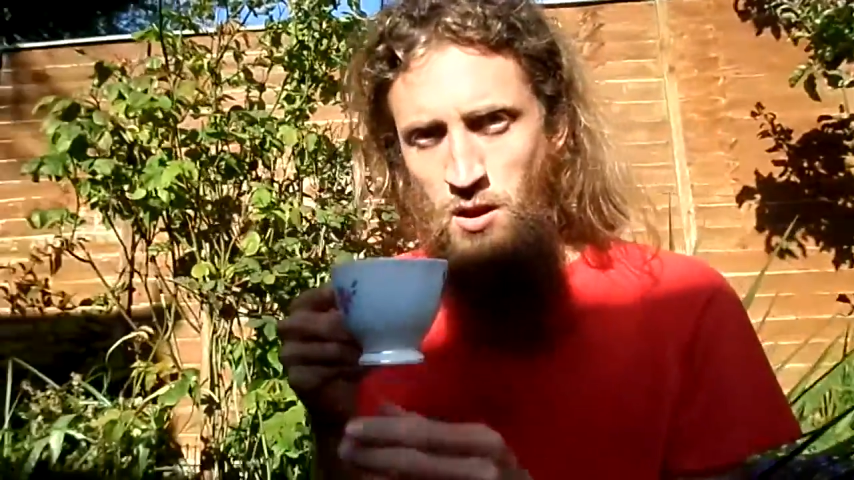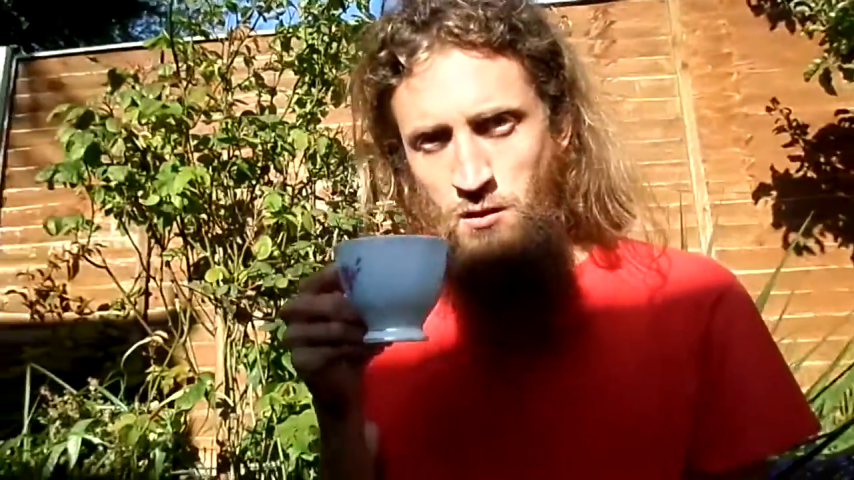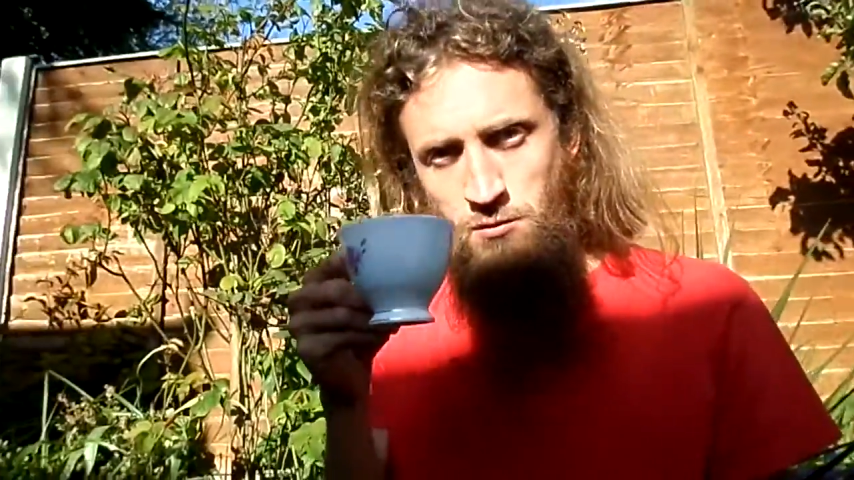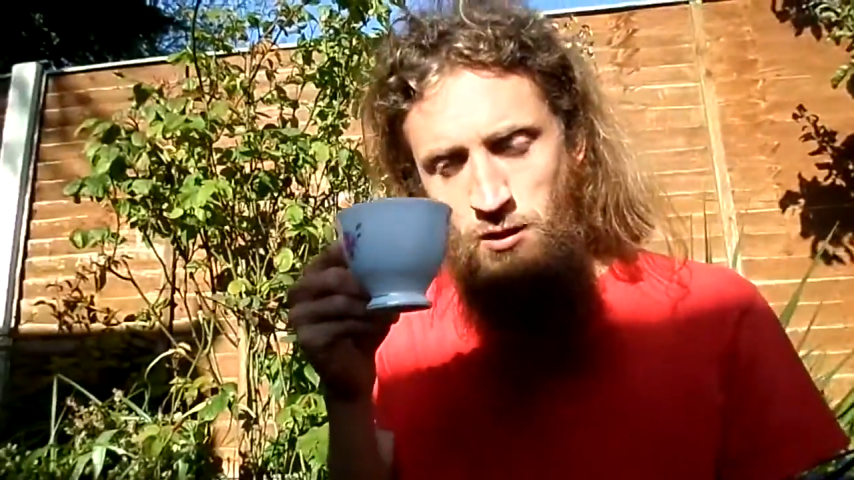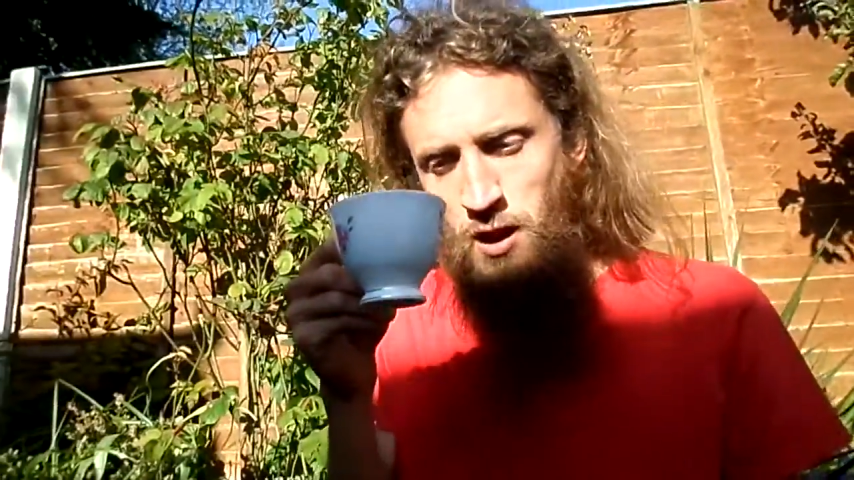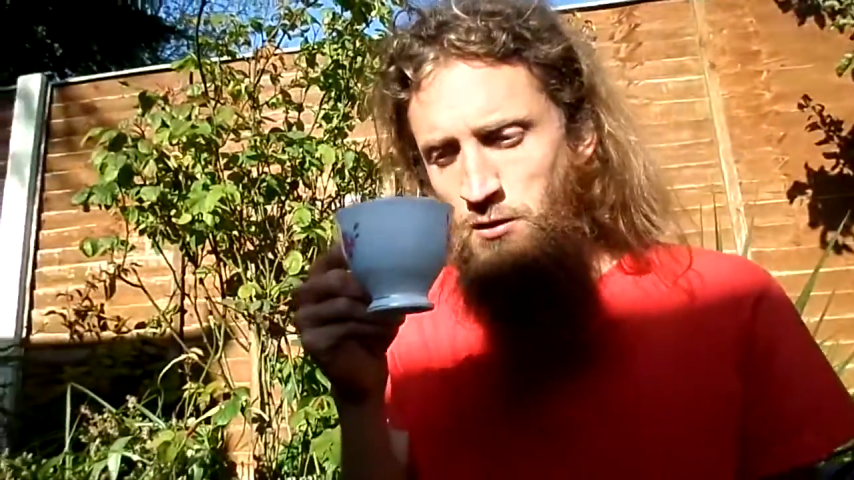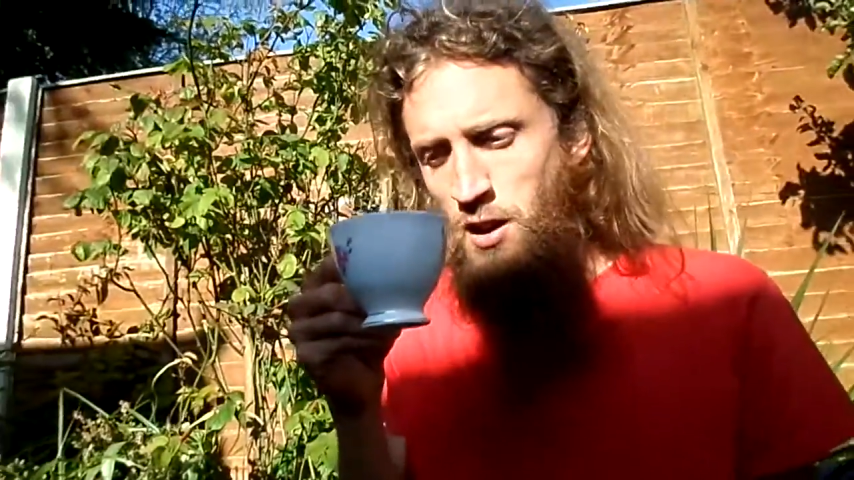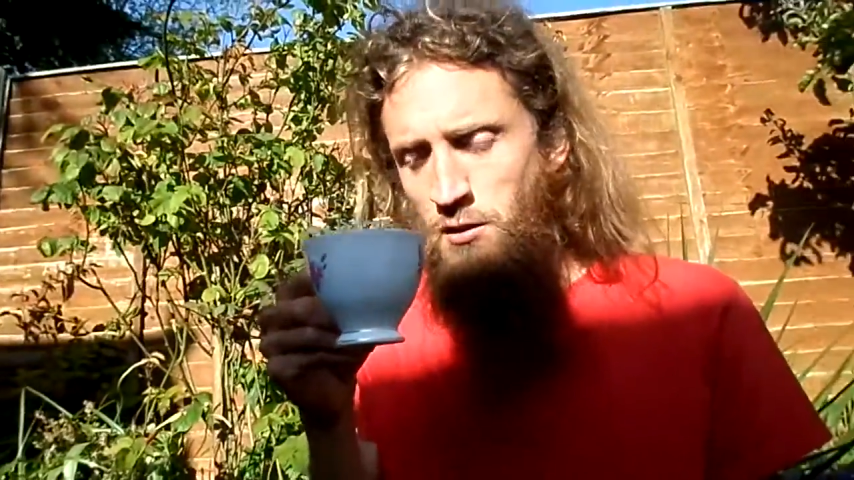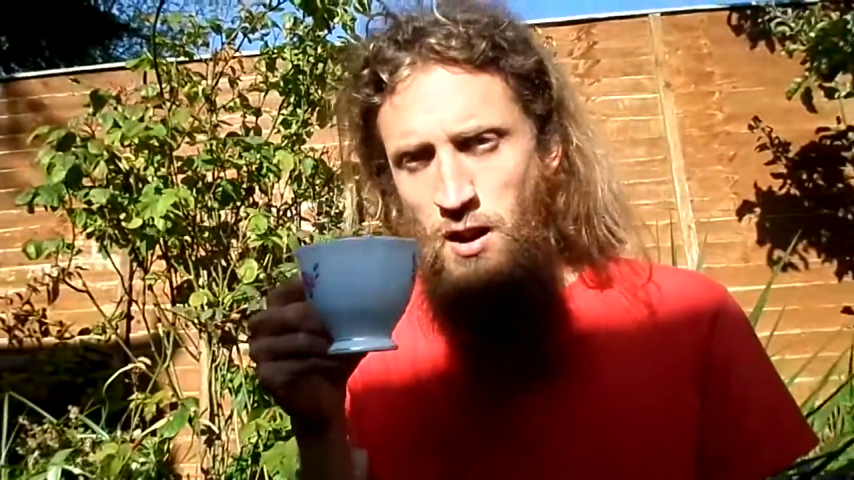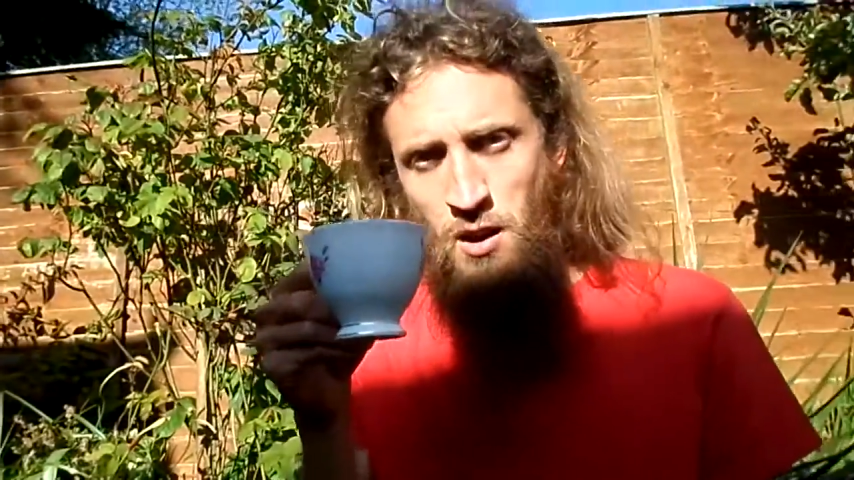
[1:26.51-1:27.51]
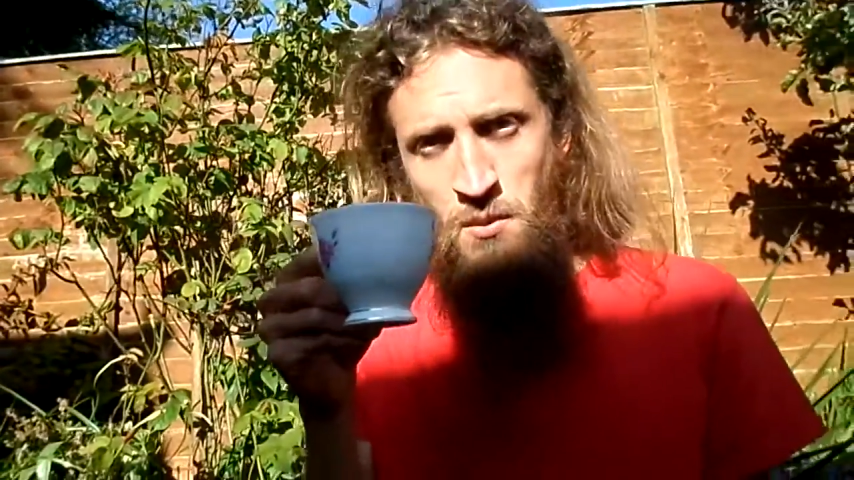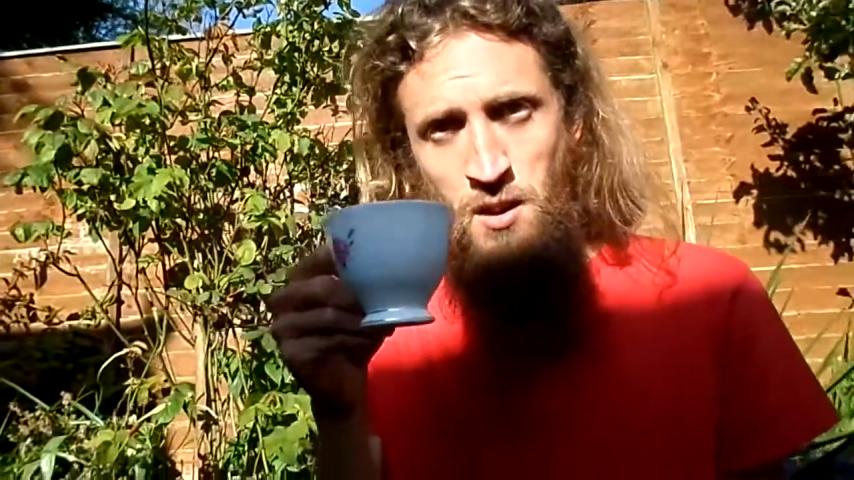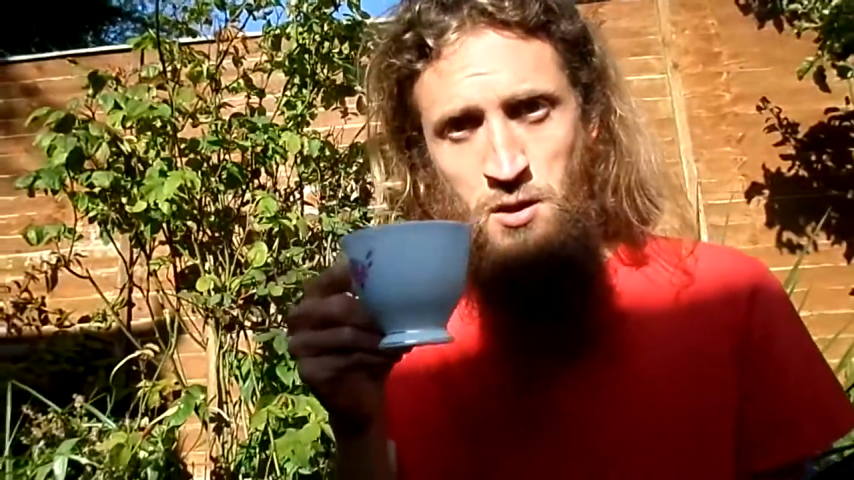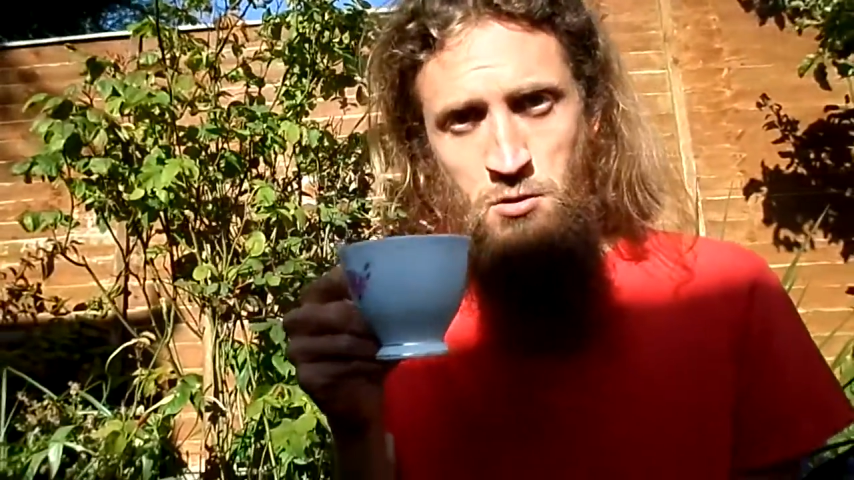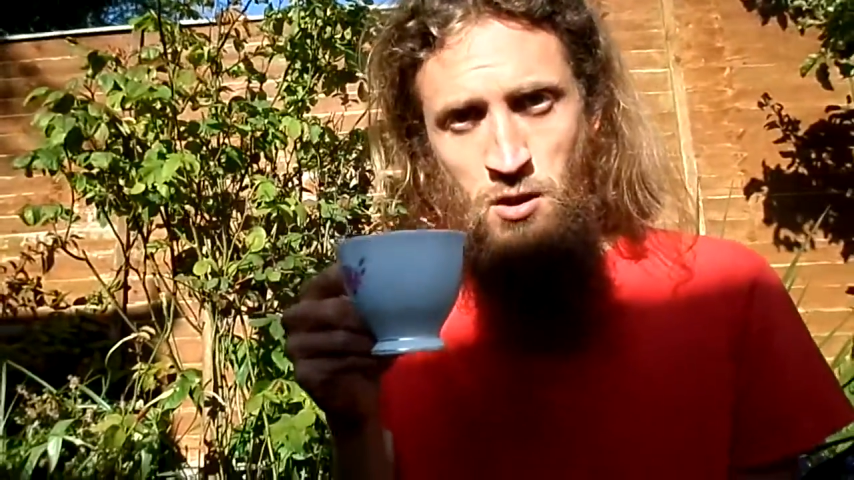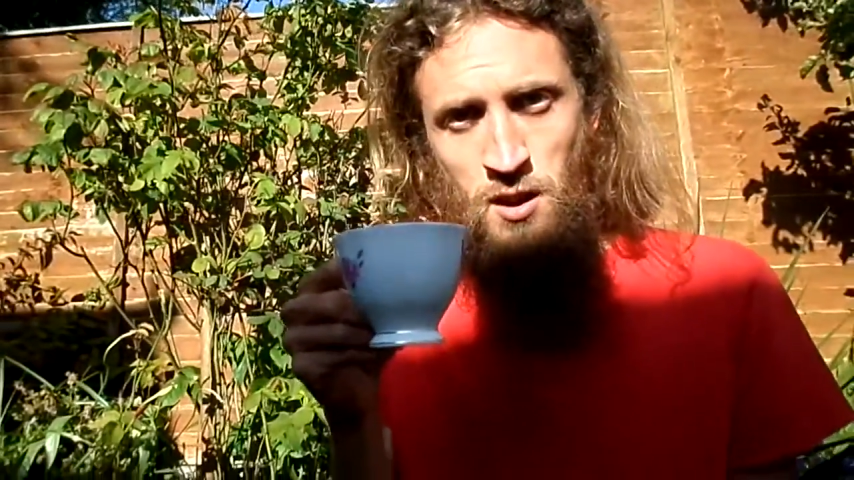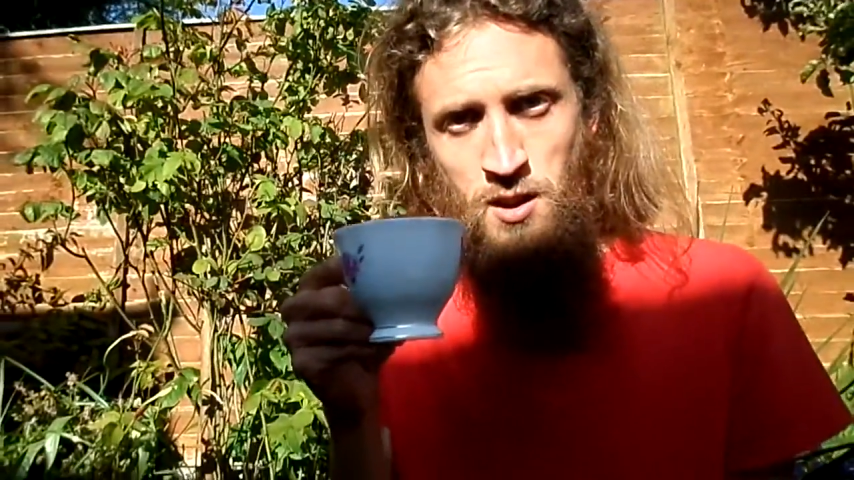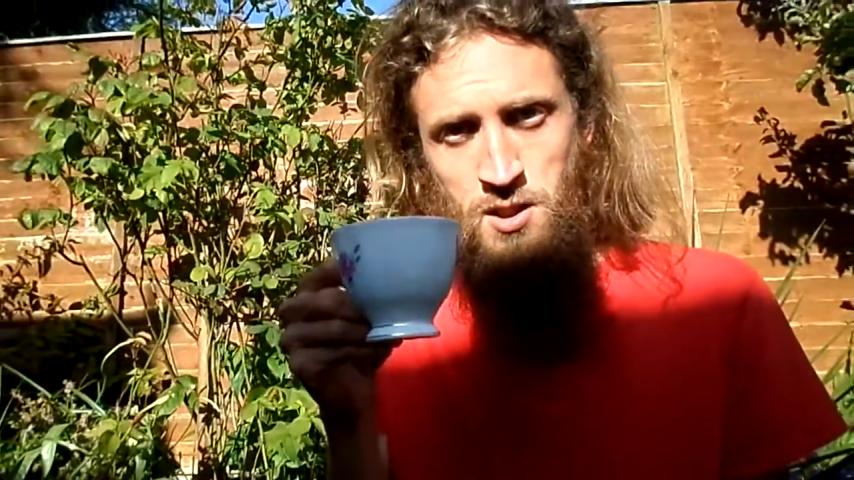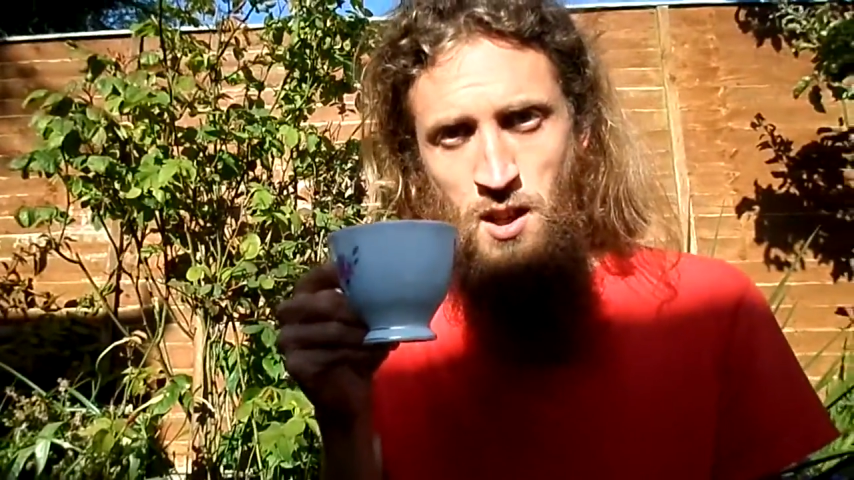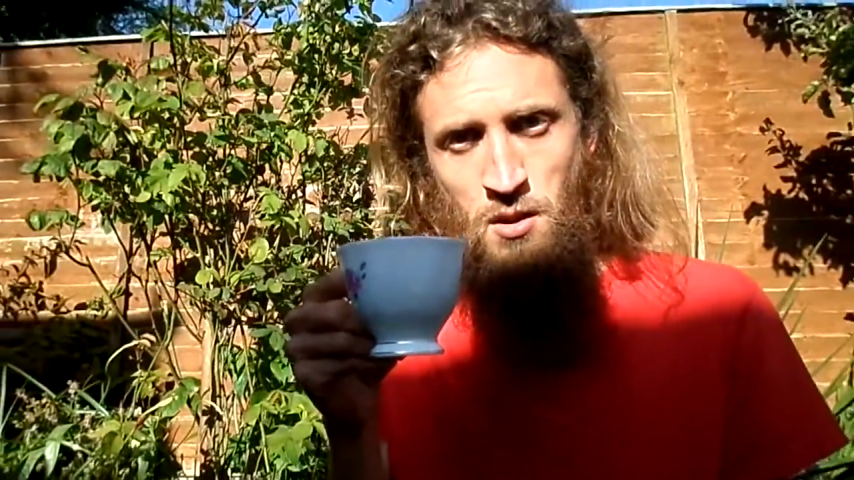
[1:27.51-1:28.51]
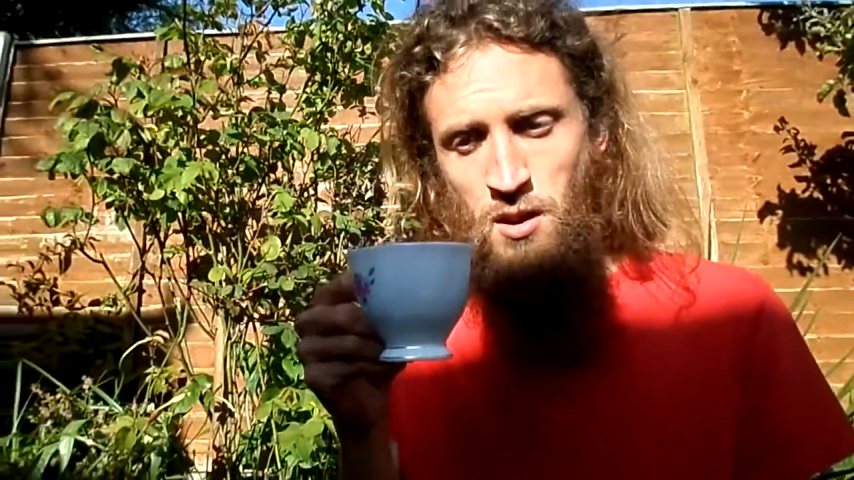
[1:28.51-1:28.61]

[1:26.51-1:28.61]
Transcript: I'd really, really recommend trying this out.